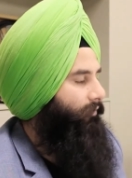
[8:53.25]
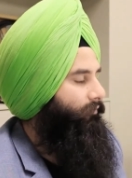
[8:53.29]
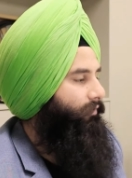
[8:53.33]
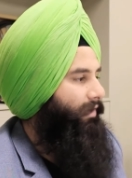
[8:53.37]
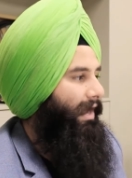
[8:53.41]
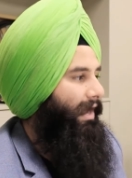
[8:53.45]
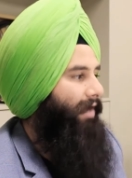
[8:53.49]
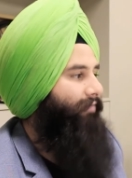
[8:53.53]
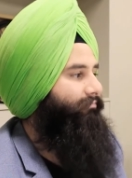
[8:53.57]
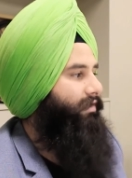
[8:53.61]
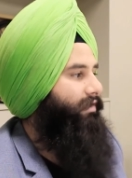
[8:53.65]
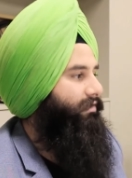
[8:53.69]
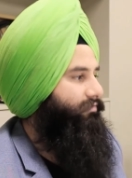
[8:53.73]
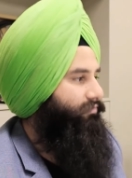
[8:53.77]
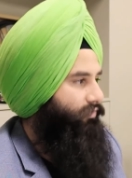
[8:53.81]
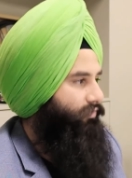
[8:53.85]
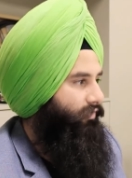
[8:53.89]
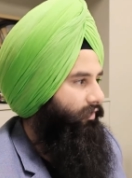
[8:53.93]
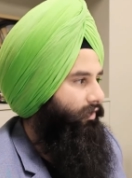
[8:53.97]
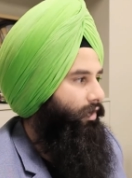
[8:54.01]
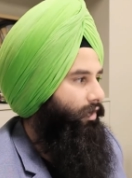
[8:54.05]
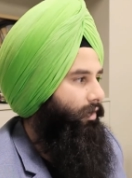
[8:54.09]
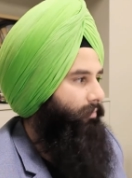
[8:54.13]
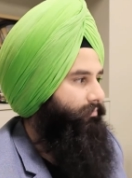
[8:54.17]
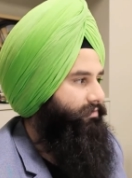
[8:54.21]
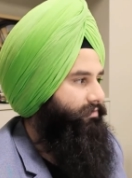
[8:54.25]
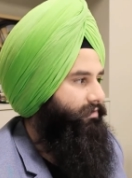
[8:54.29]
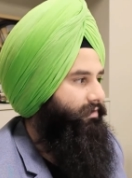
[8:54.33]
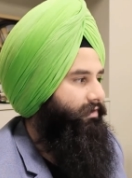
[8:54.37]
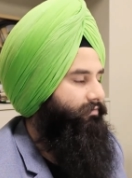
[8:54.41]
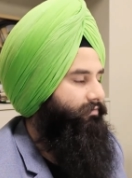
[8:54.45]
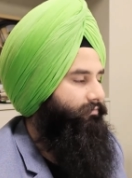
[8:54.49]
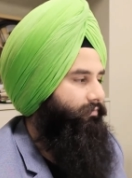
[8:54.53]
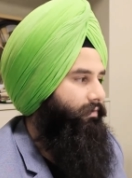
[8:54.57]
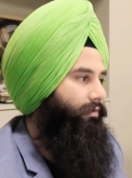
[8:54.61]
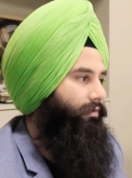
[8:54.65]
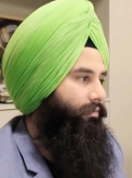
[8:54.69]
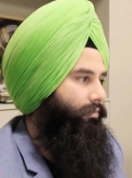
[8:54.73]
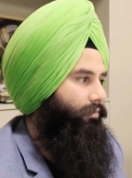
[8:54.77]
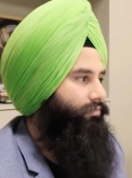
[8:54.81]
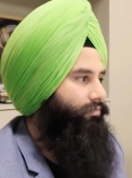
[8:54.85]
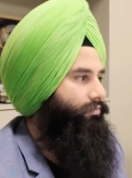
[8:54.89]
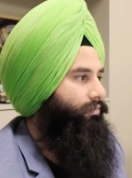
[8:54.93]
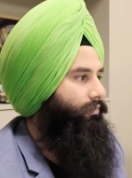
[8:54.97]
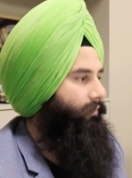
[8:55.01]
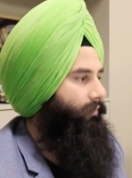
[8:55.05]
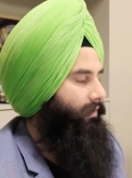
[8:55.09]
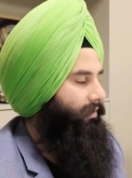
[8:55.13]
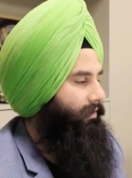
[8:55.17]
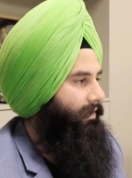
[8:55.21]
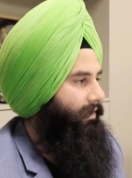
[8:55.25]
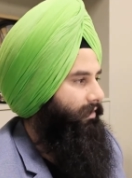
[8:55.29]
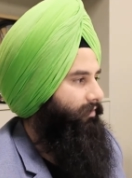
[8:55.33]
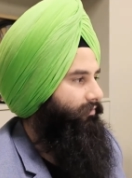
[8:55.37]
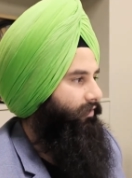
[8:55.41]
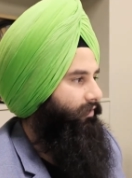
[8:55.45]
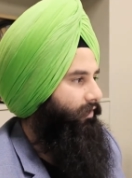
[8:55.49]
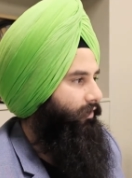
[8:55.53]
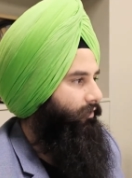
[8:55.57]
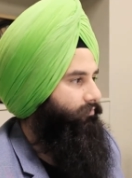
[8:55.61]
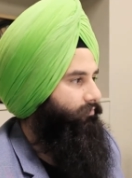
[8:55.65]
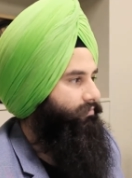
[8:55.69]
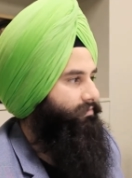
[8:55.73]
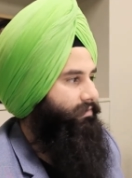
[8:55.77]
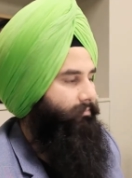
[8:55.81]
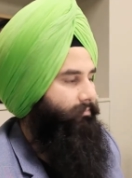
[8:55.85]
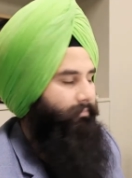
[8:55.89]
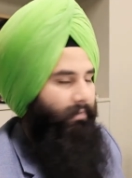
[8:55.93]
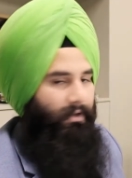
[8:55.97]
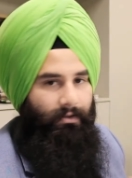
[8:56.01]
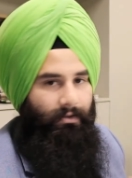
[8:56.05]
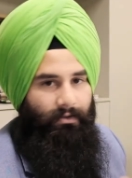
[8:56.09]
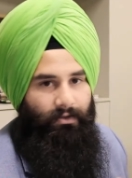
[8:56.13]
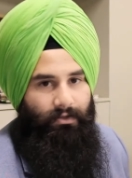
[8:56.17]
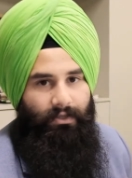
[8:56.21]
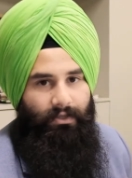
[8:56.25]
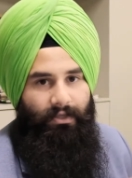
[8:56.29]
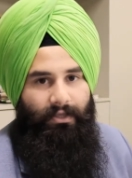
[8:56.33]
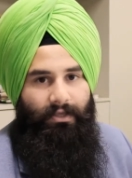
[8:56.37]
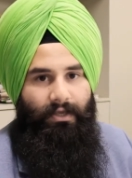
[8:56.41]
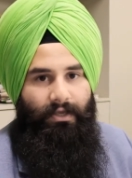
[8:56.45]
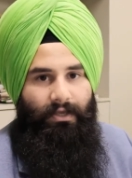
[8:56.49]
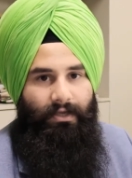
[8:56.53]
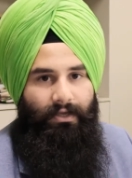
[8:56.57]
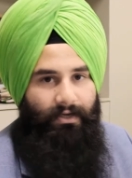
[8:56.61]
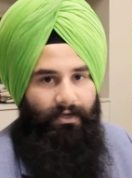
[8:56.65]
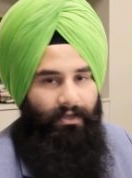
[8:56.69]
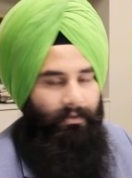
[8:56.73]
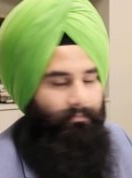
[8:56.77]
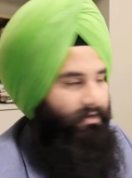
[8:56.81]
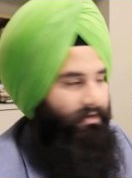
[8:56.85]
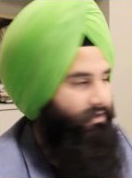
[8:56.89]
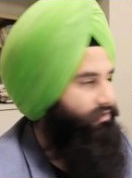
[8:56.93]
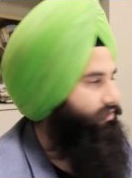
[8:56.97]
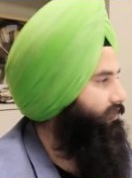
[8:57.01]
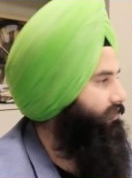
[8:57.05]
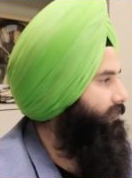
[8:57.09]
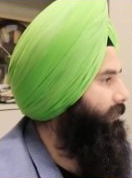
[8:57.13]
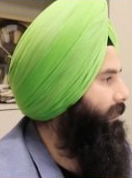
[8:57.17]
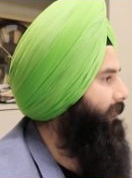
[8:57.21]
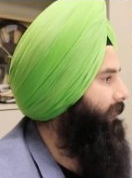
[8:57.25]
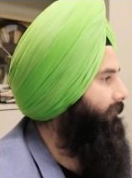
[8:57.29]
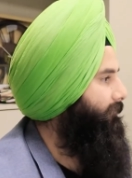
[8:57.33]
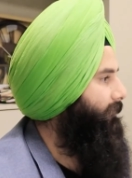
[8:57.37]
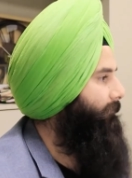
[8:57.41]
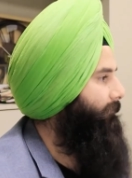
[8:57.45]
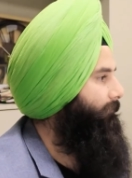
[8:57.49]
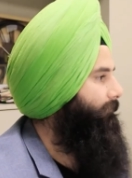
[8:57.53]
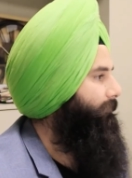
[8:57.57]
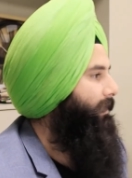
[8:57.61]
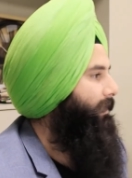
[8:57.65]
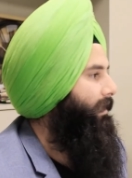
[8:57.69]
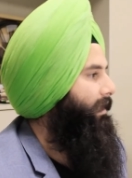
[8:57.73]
we have the three option as well go through with that three option main ek ek karke mention kar da